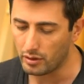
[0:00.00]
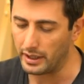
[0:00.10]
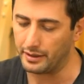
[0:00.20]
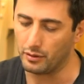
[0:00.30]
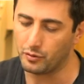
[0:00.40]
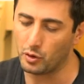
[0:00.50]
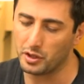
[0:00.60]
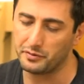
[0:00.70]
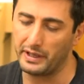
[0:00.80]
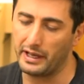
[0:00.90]
And of
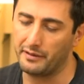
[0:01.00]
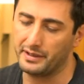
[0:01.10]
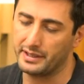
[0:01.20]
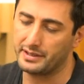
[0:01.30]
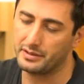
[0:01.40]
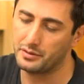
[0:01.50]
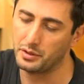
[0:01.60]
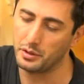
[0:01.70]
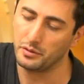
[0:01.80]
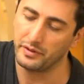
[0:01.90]
course, we have these
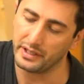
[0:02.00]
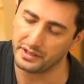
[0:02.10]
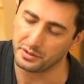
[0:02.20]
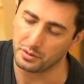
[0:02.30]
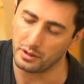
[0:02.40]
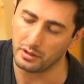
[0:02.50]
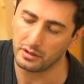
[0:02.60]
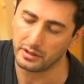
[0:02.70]
two very strong